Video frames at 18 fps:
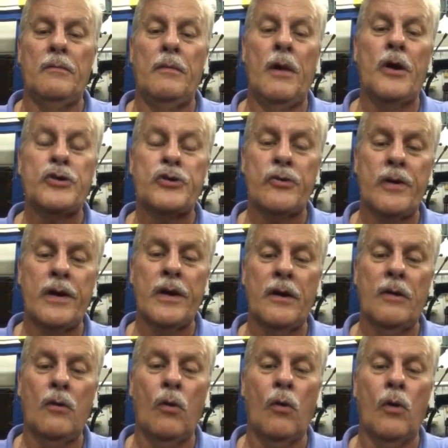
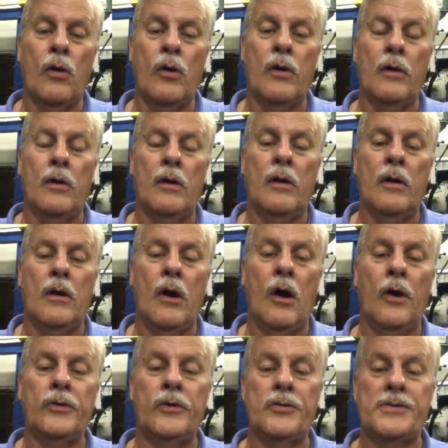measuring or
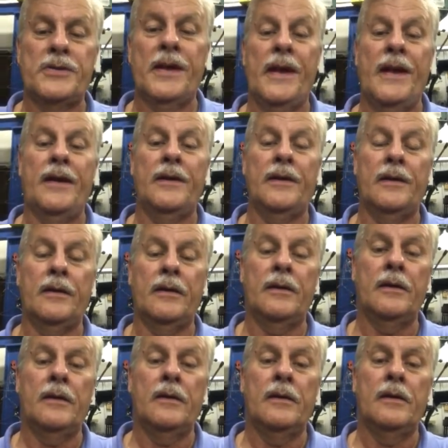
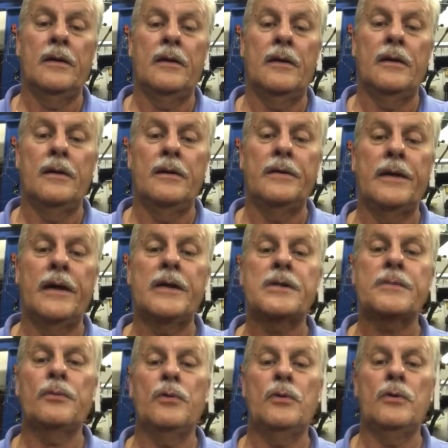understanding
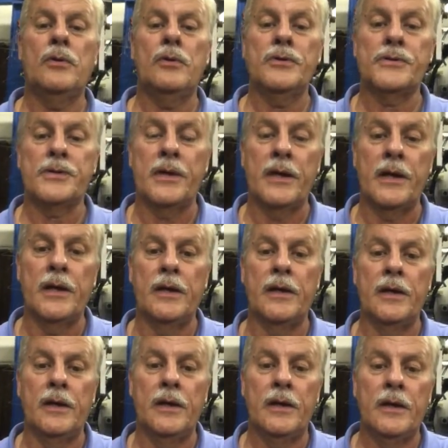decimals
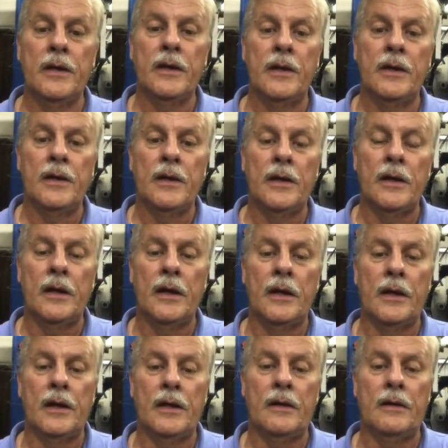and
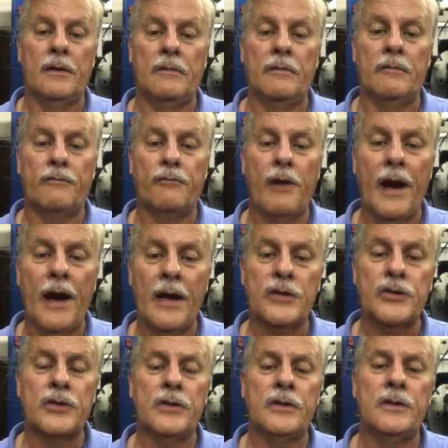
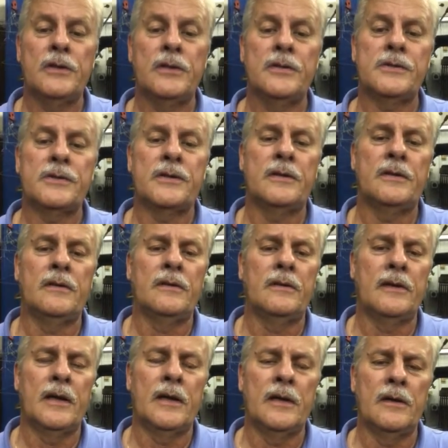fractions,
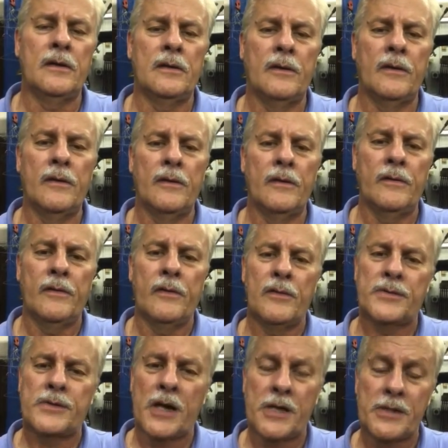and
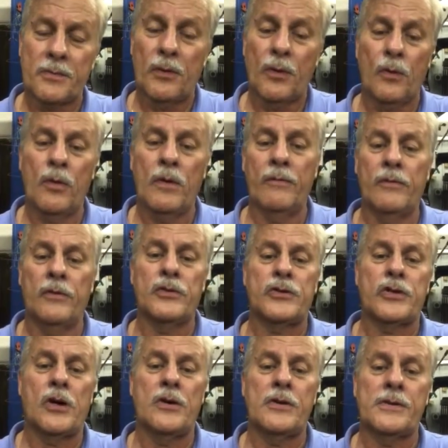there's decimal equivalent
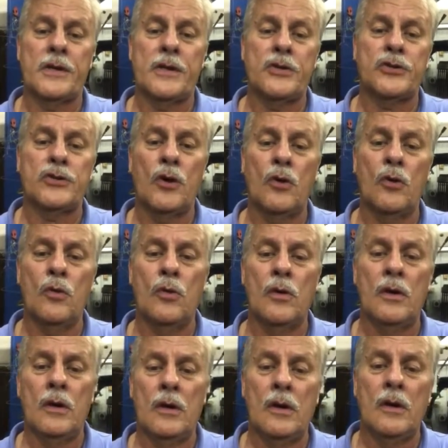charts that
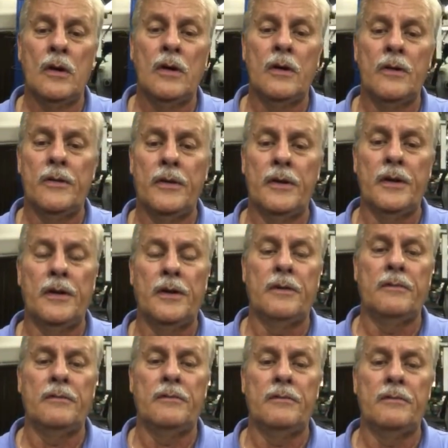show
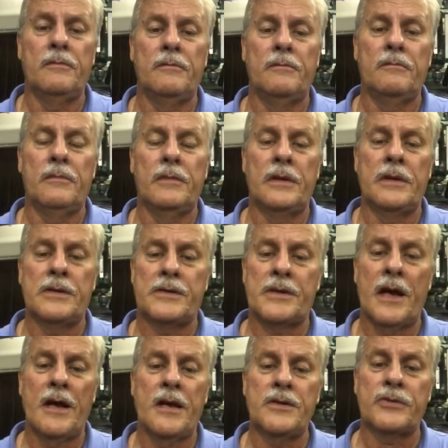the
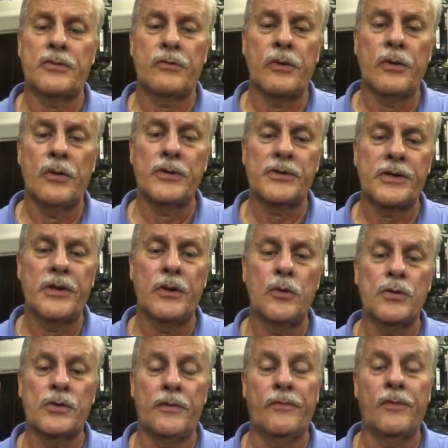size drills to
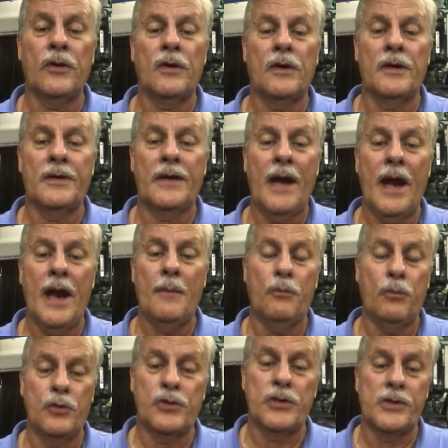use if you're going to
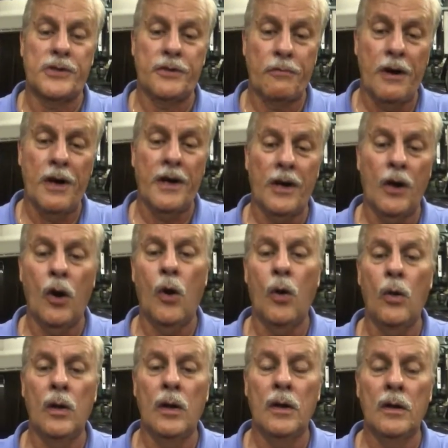tap, which is threading a
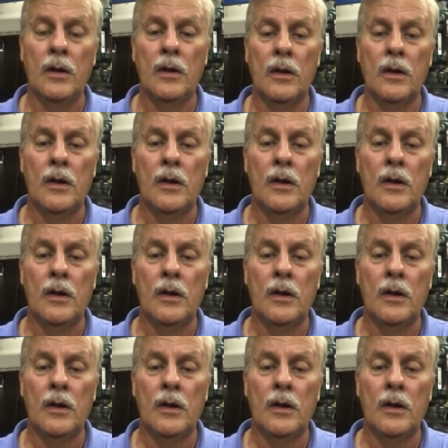hole.